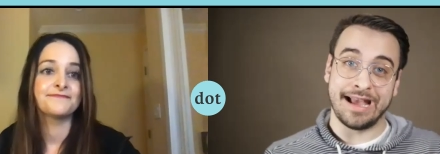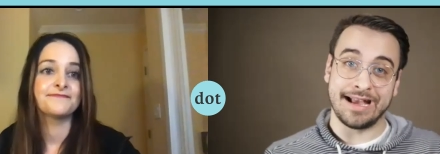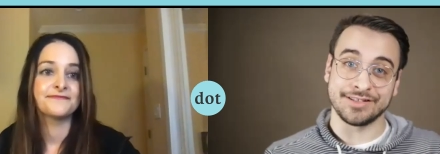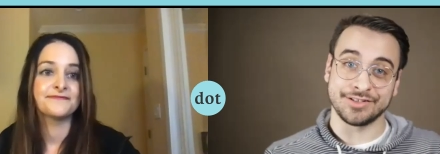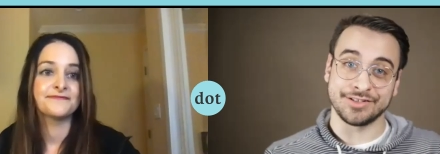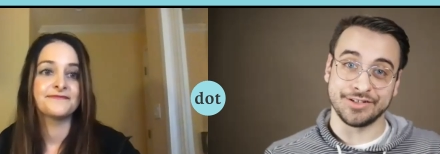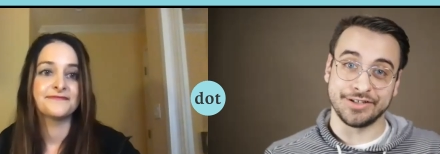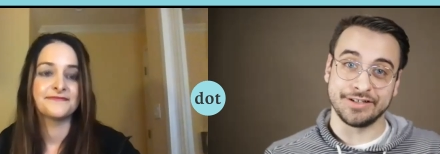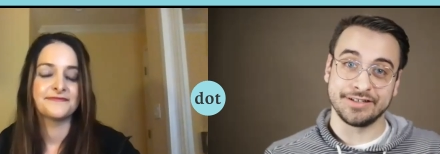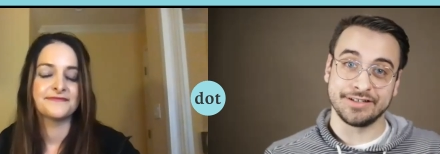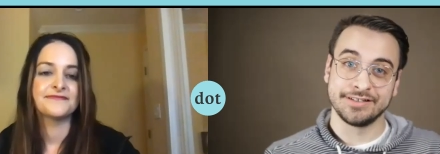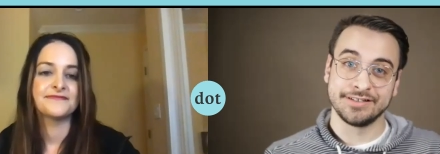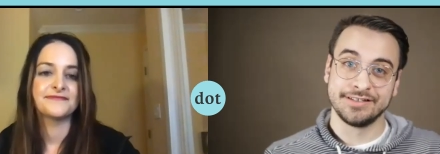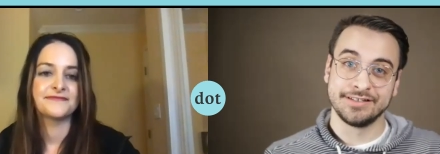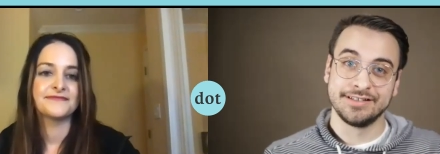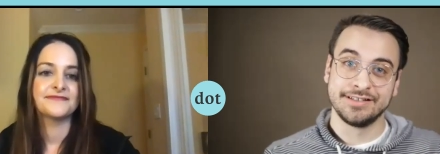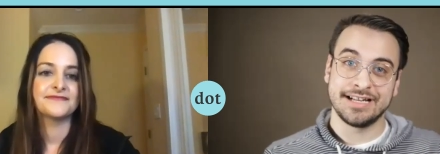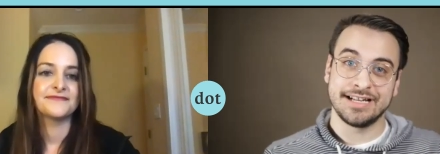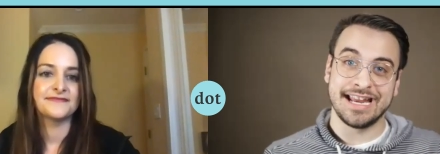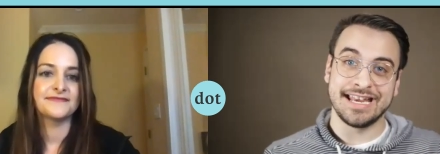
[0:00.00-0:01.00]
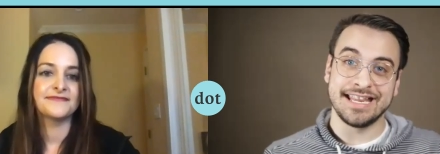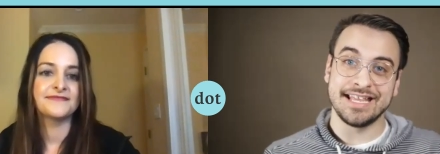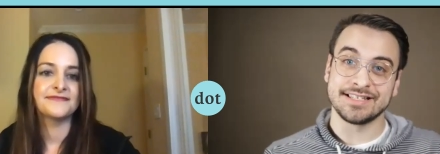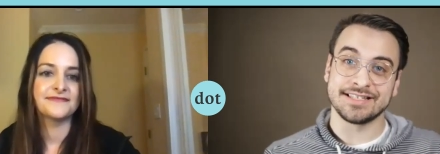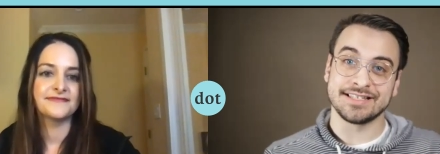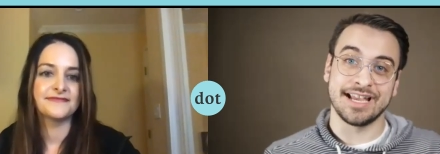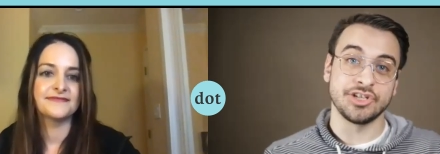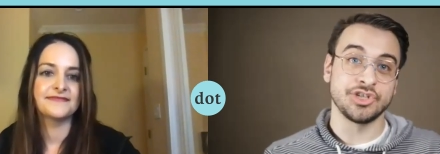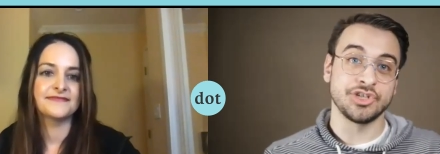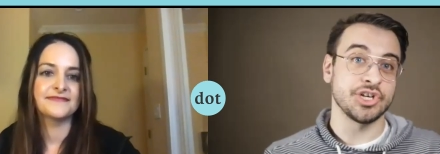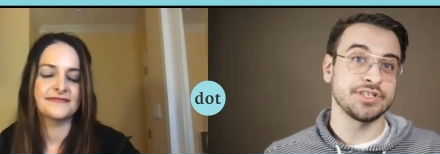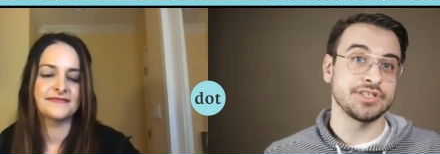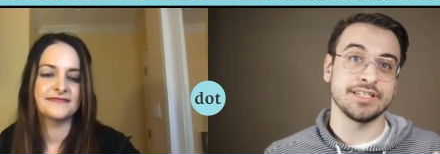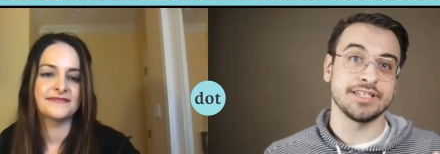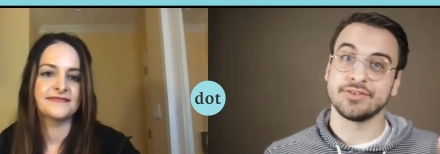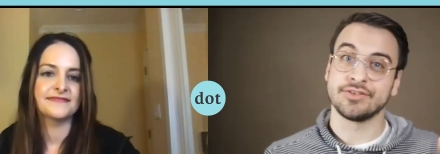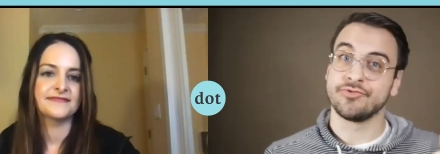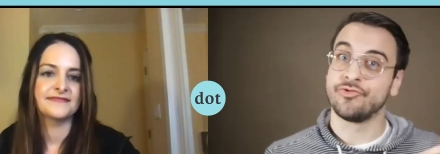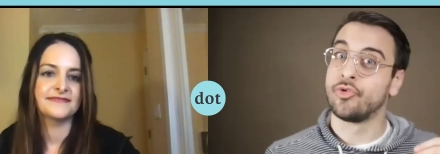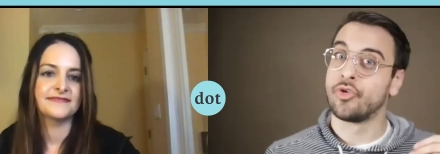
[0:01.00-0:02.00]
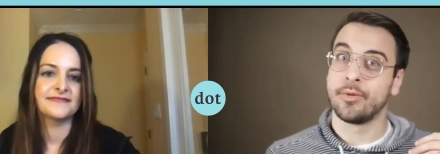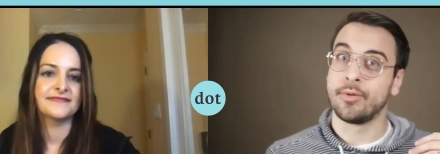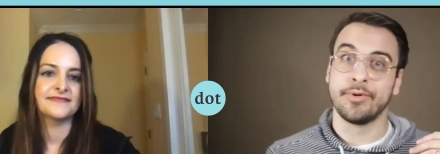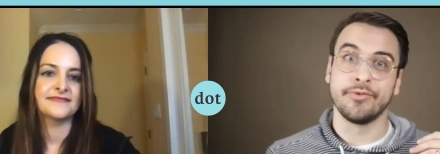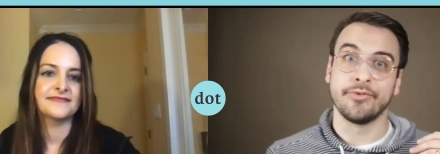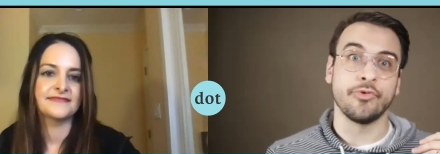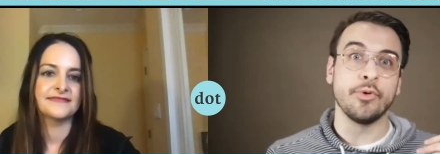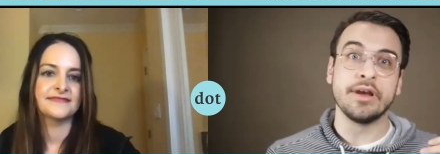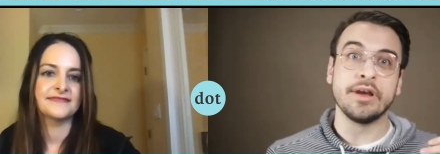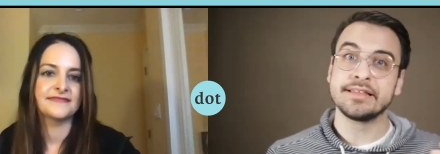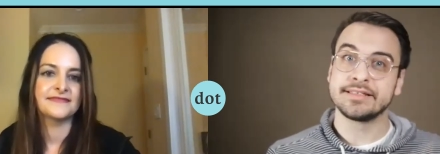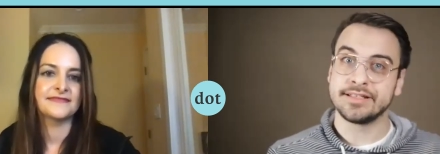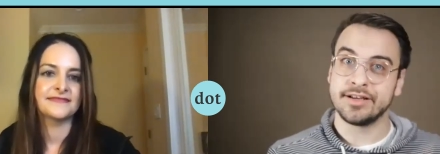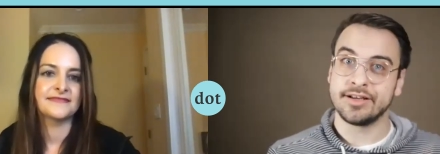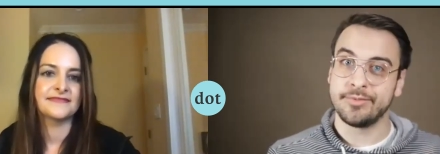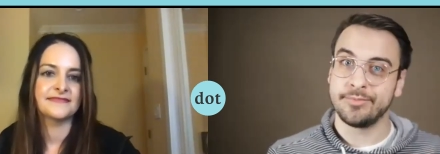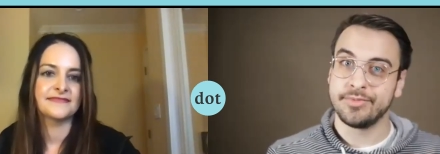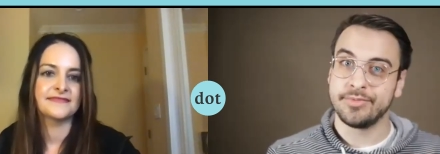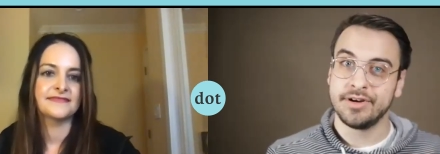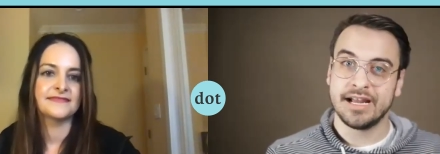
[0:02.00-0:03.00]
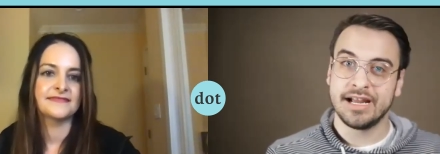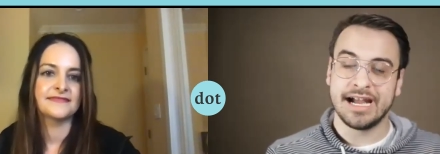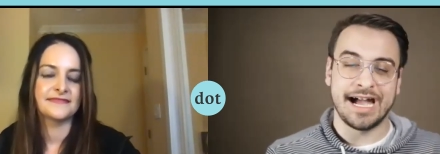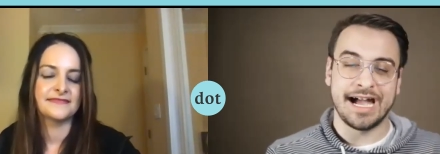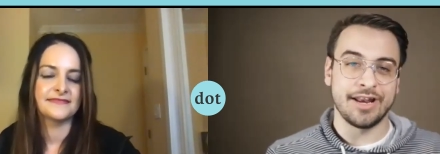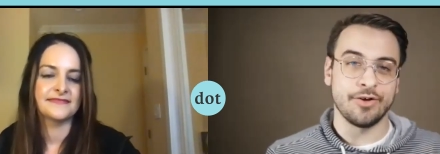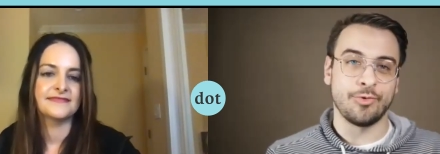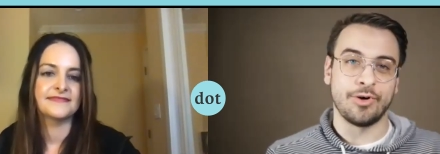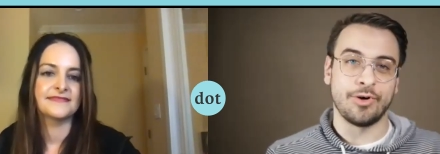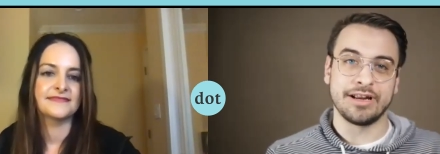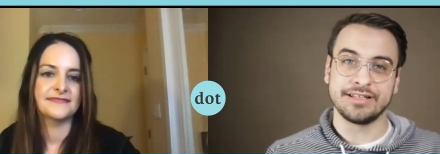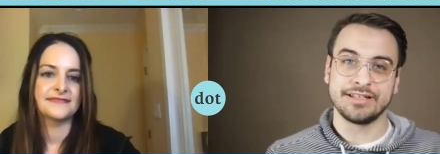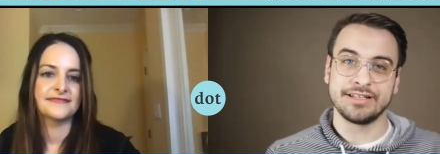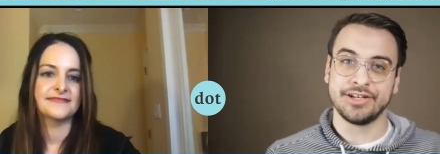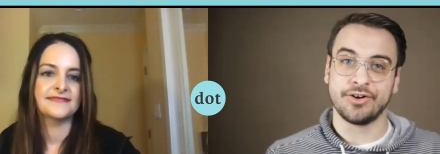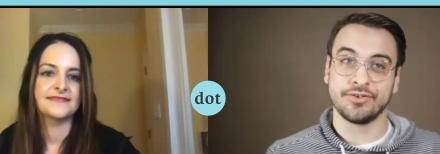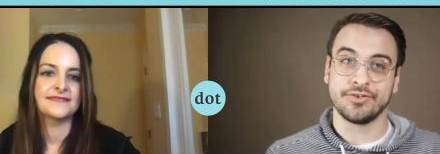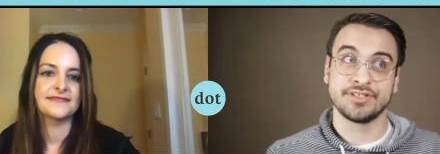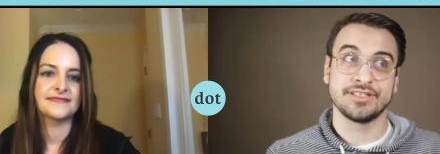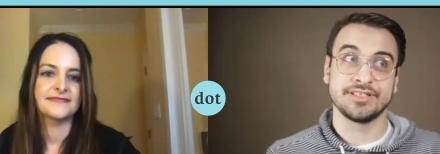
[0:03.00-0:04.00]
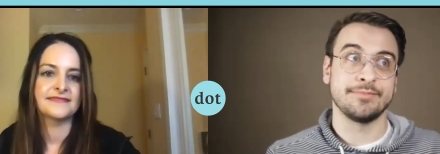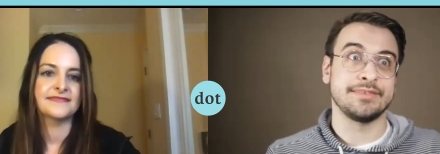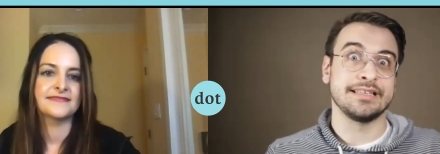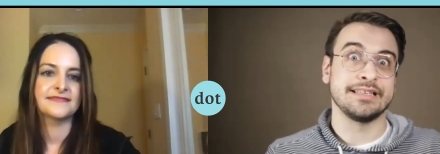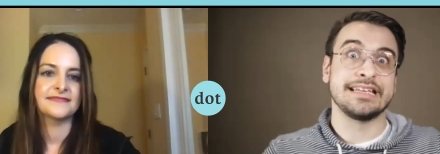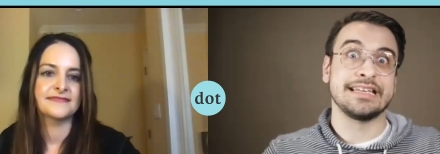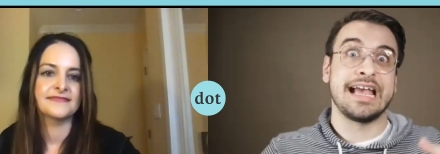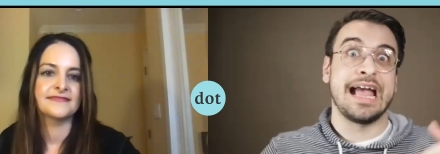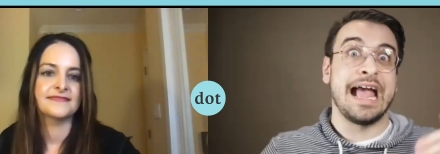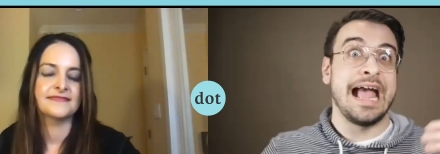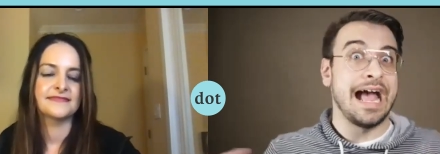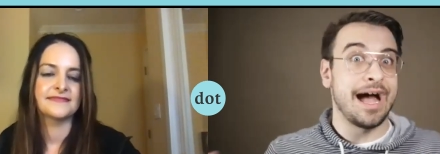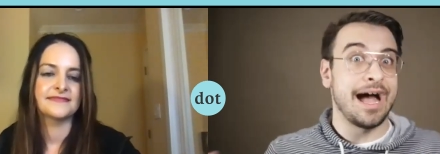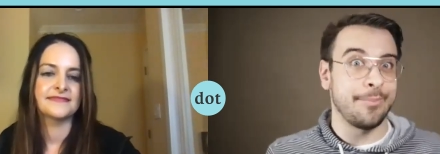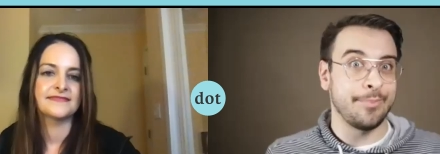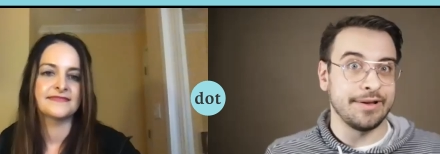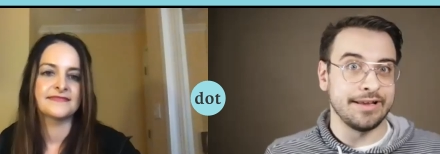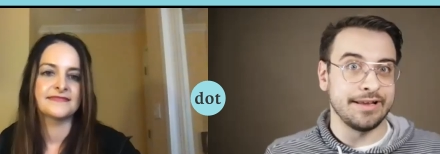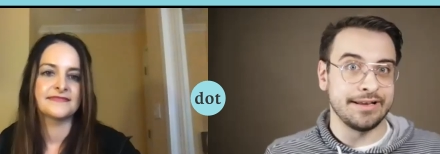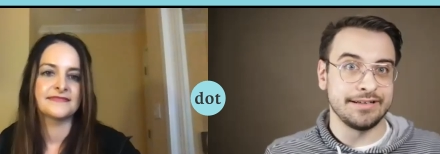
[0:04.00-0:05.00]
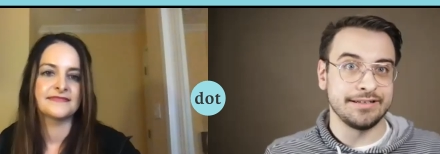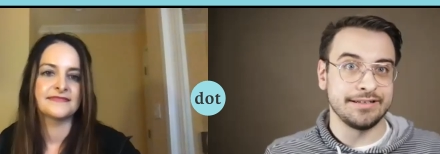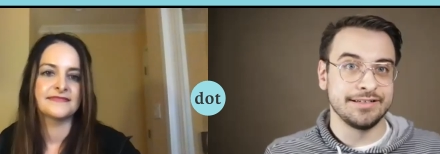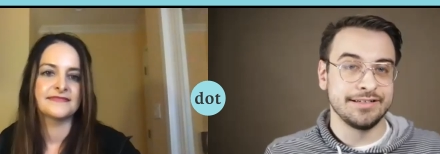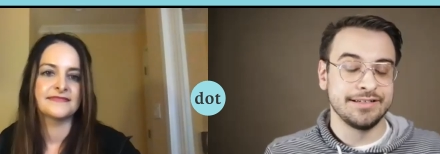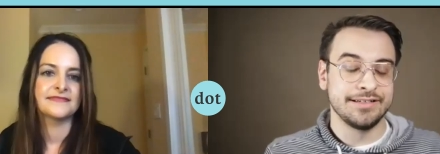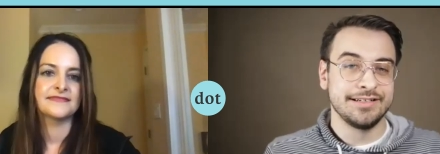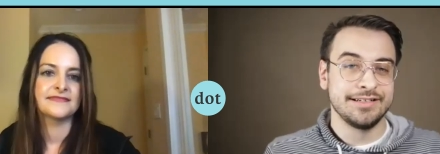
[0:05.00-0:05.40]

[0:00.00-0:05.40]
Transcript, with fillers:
Speaker 1: pastor and mm-hmm. he's like just as a form of wisdom i don't want you know something to happen